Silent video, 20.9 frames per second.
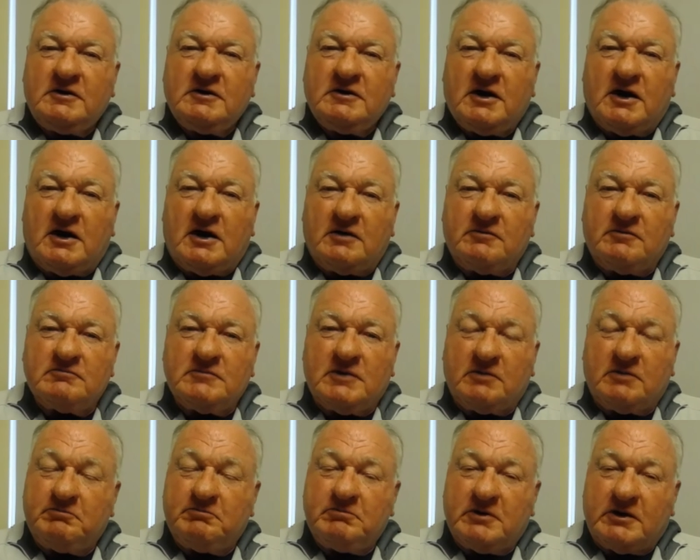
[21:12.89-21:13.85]
And
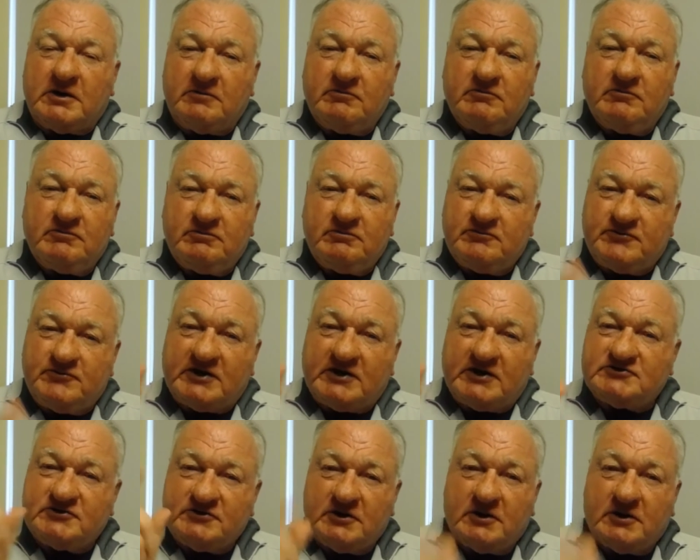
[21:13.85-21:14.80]

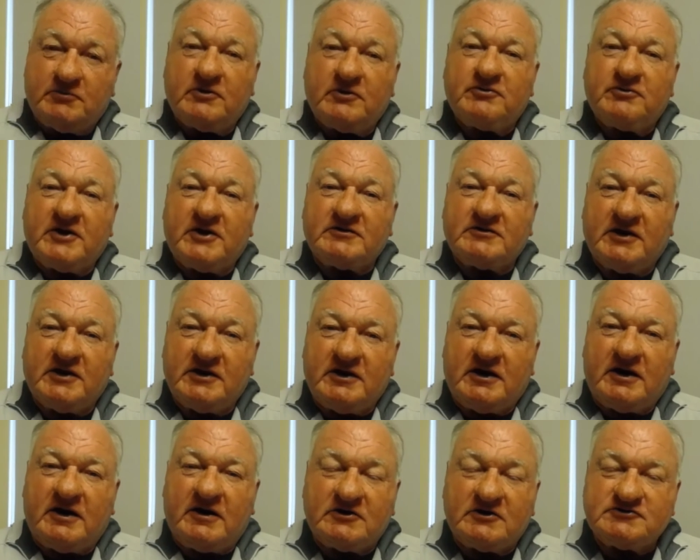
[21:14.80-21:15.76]
thanks. I want to thank Nate
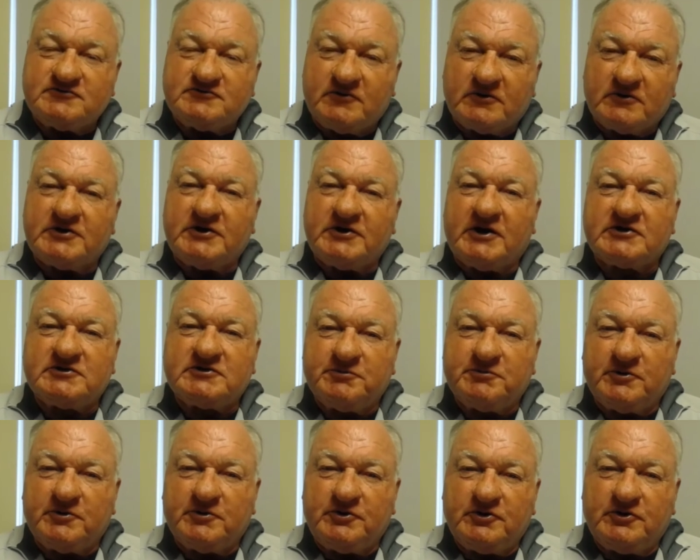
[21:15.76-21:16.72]
Harris for connecting
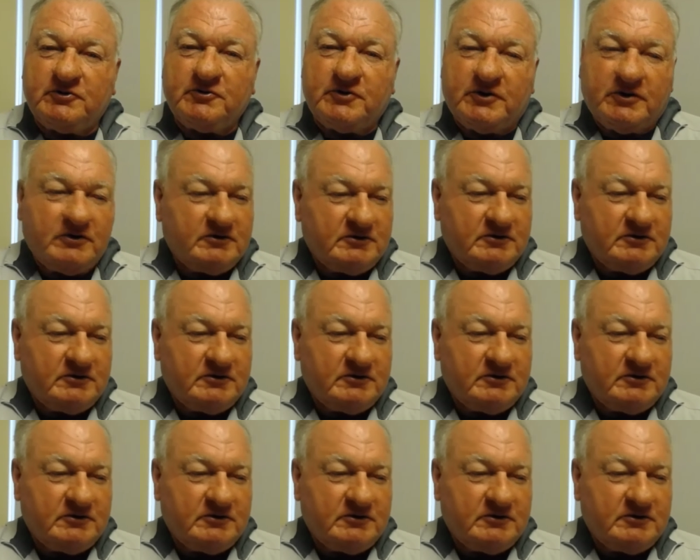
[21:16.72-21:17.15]
me with you.